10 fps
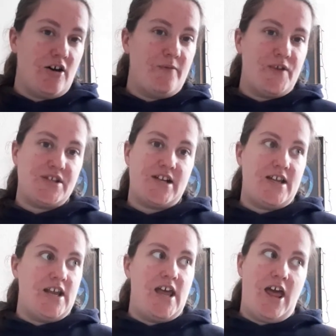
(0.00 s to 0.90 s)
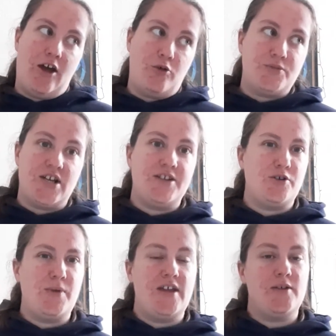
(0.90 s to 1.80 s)
Obviously it helped a little
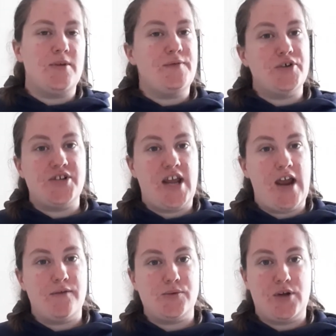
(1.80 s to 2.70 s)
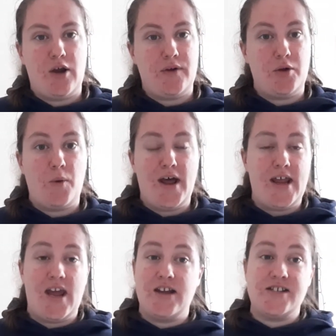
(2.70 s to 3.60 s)
bit that my foster carers were going
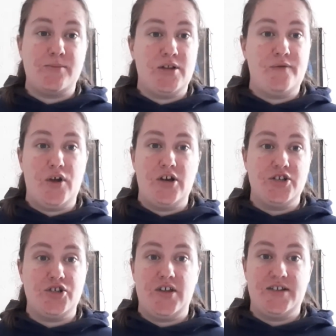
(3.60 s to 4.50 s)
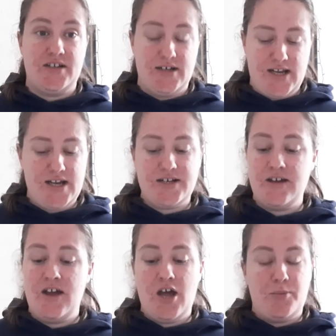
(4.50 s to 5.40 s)
away and some of the furniture they didn't need,
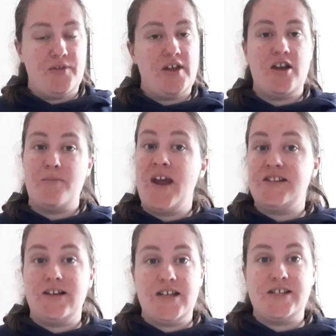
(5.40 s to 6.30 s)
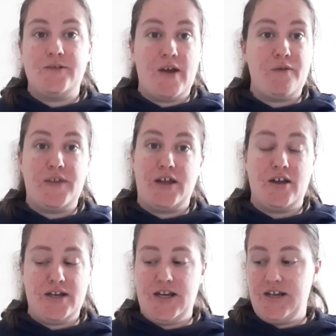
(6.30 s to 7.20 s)
but then I made a list of everything I
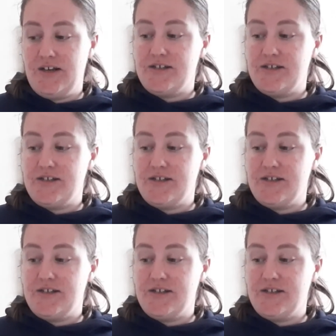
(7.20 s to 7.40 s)
needed.